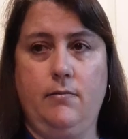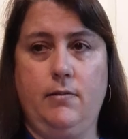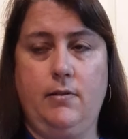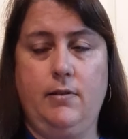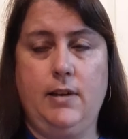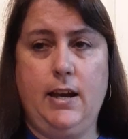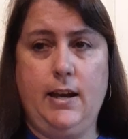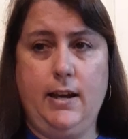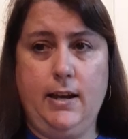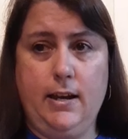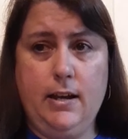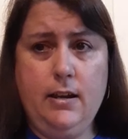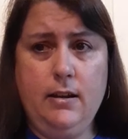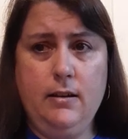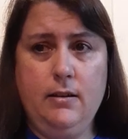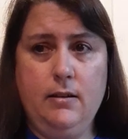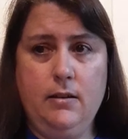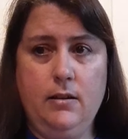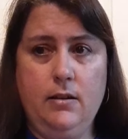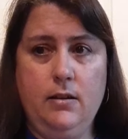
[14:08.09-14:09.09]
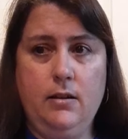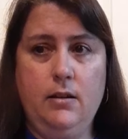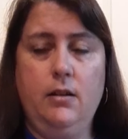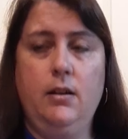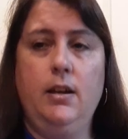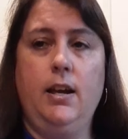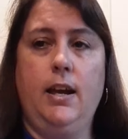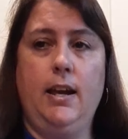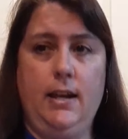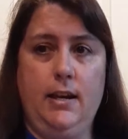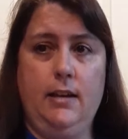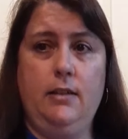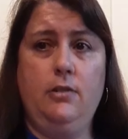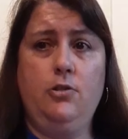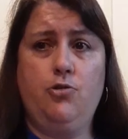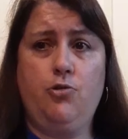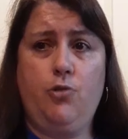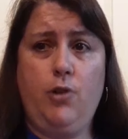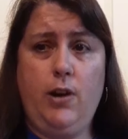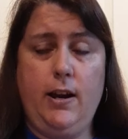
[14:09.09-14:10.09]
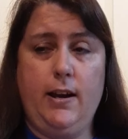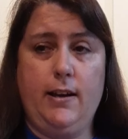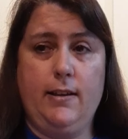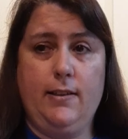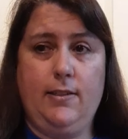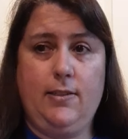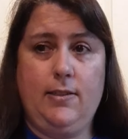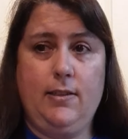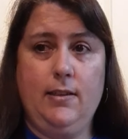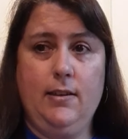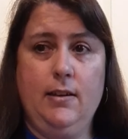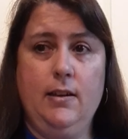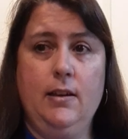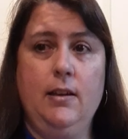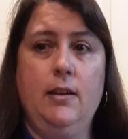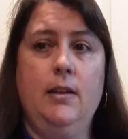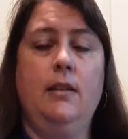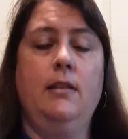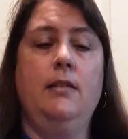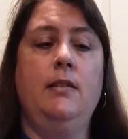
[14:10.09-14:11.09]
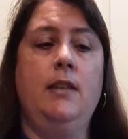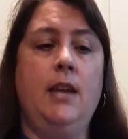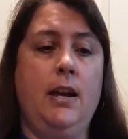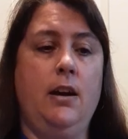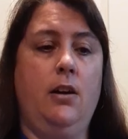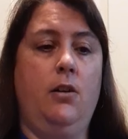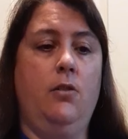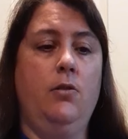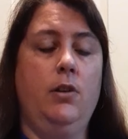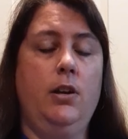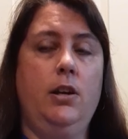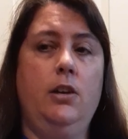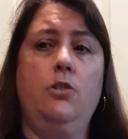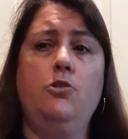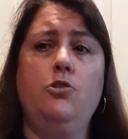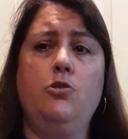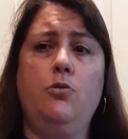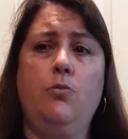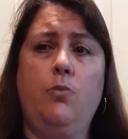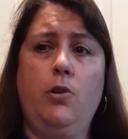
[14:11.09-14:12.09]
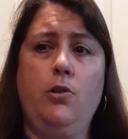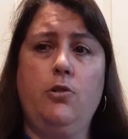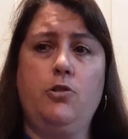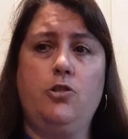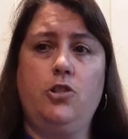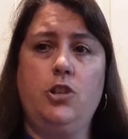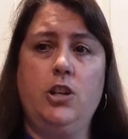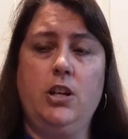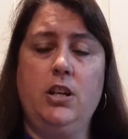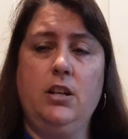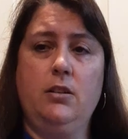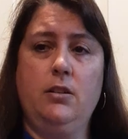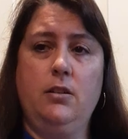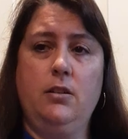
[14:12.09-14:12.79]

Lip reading: Okay? Anne's Dress. Now, here's your worksheets